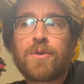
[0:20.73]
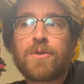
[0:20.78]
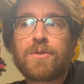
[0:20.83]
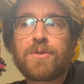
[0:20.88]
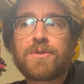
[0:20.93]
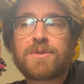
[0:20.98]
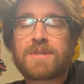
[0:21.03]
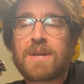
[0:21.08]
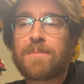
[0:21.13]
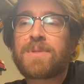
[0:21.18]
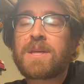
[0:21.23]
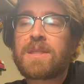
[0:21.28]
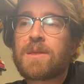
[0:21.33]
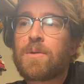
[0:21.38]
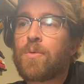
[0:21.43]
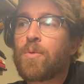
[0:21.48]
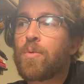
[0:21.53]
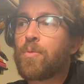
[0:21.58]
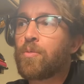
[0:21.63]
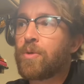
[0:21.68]
Something that
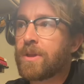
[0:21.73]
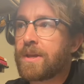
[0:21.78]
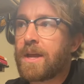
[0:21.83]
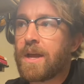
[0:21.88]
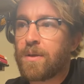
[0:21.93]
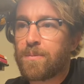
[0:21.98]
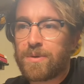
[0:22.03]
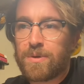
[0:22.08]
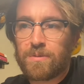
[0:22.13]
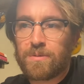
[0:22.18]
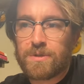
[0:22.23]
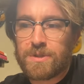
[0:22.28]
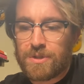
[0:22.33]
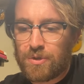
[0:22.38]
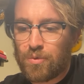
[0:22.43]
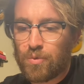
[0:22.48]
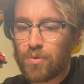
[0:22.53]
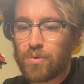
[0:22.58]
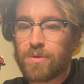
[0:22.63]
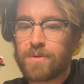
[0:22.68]
will really help you in
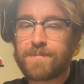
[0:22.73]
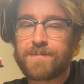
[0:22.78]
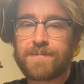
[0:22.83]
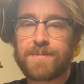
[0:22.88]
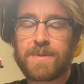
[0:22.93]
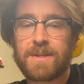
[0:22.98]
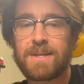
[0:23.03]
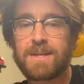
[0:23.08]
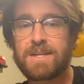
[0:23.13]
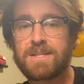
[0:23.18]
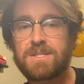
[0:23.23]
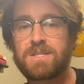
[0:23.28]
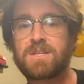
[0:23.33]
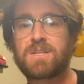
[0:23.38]
school is the